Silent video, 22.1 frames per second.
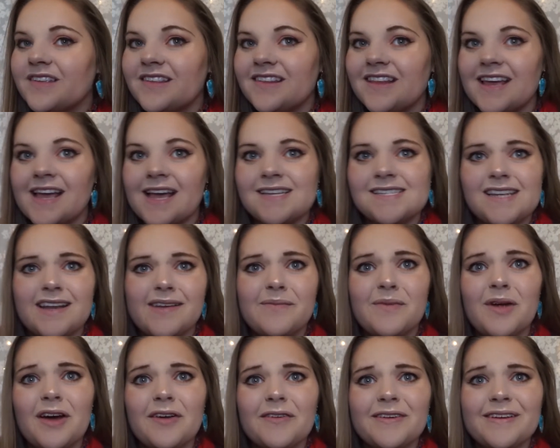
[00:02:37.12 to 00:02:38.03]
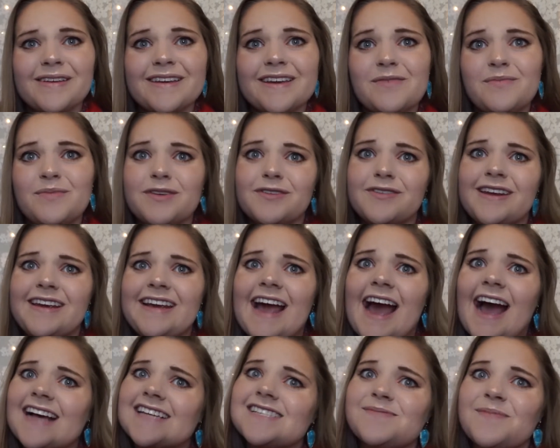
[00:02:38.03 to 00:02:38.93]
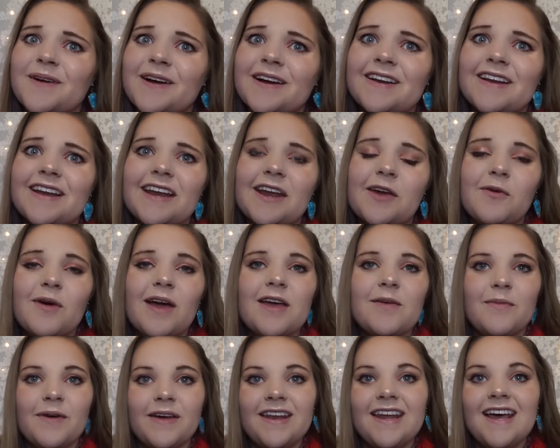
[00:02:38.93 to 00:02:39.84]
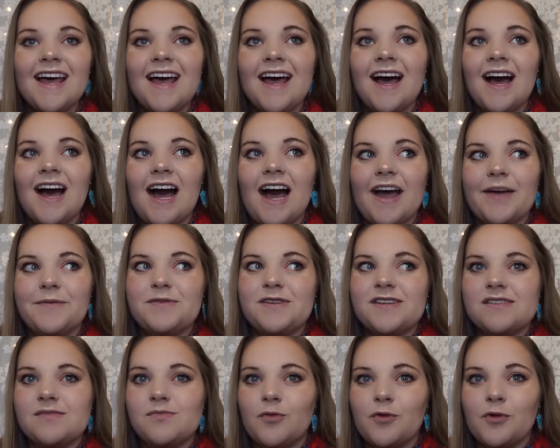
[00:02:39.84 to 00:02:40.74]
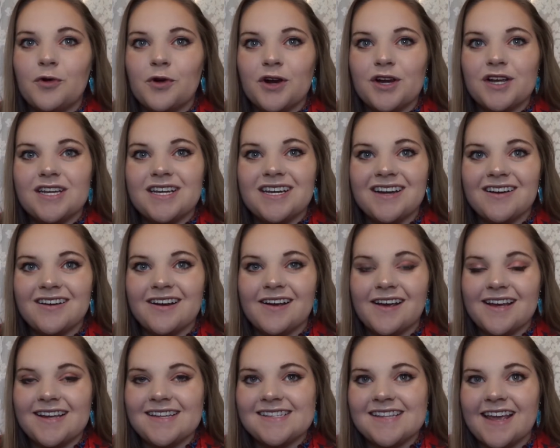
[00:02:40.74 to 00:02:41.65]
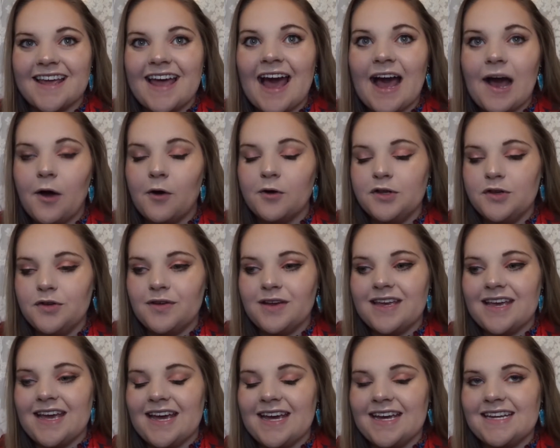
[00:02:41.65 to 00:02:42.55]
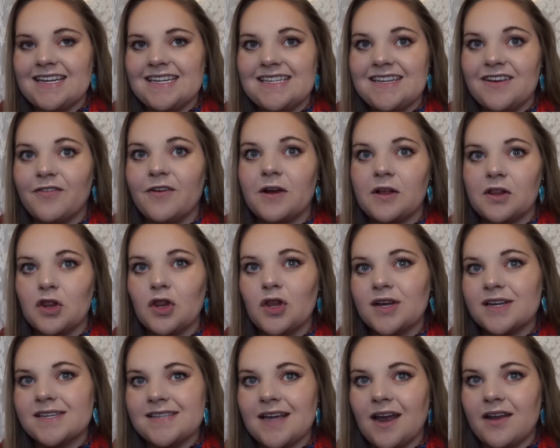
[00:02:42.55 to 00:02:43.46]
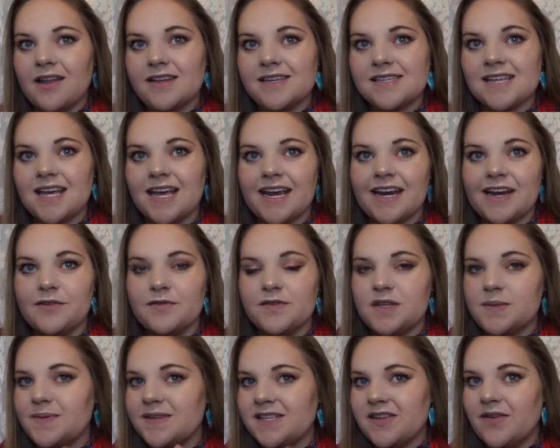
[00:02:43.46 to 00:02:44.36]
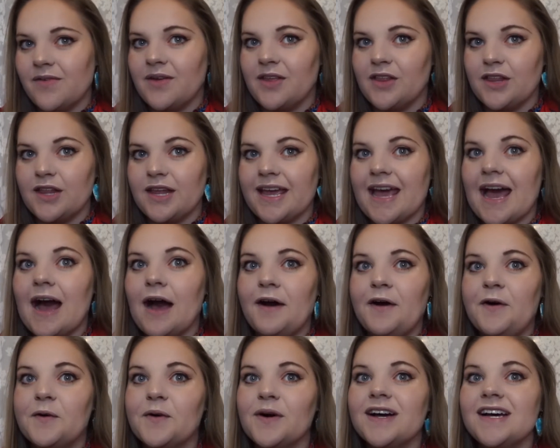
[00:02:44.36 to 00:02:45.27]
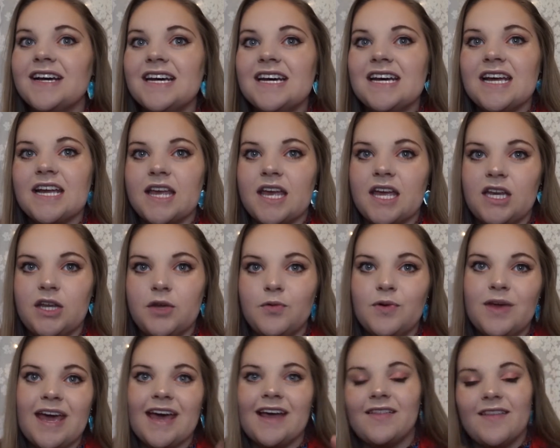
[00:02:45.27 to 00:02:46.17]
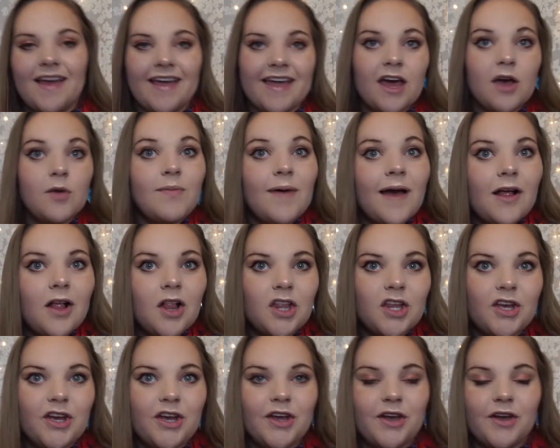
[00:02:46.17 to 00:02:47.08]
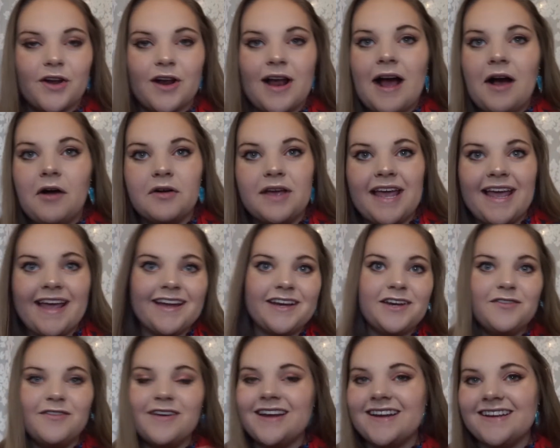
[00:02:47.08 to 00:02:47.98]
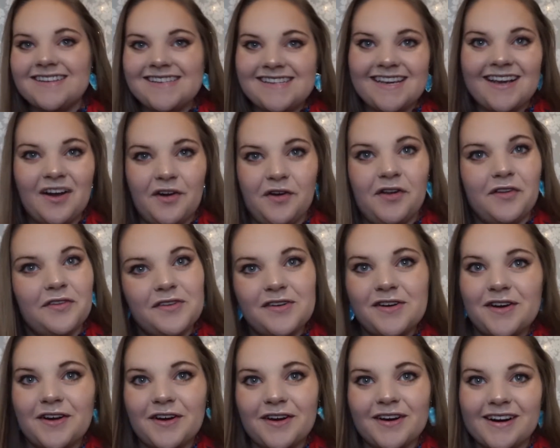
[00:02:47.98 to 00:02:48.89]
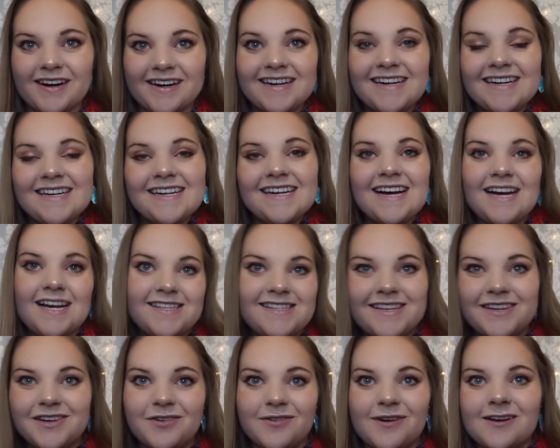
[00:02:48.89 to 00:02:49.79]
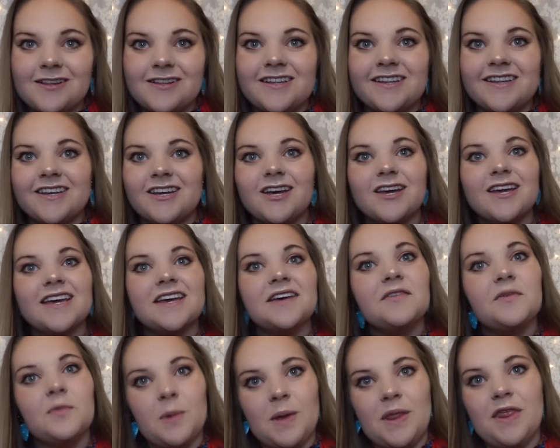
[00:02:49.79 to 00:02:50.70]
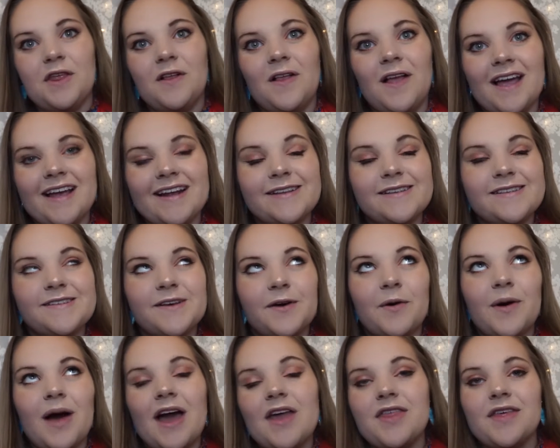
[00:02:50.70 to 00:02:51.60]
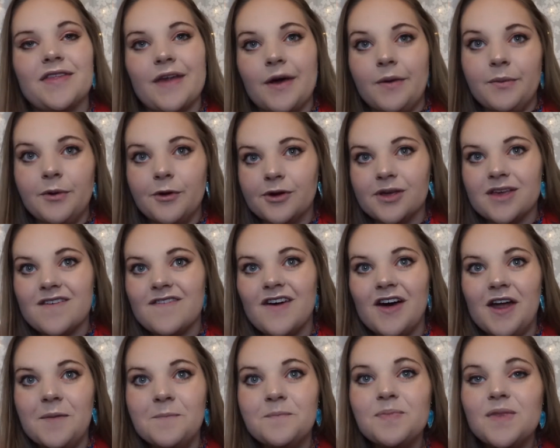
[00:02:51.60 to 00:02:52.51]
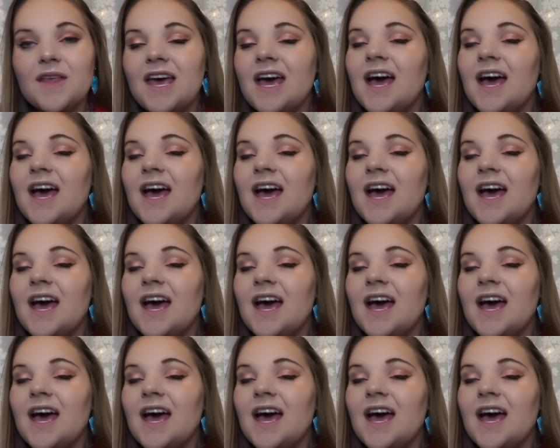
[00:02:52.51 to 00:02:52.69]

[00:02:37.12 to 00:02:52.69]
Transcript: Like I said, I'm not really a beauty expert in any way, but I'm just more curious like how you can get different looks out of this line, and specifically like how can you get like a Belle look, or how can you get a Tiana look or a Cinderella look with the line. So I think that would be really fun.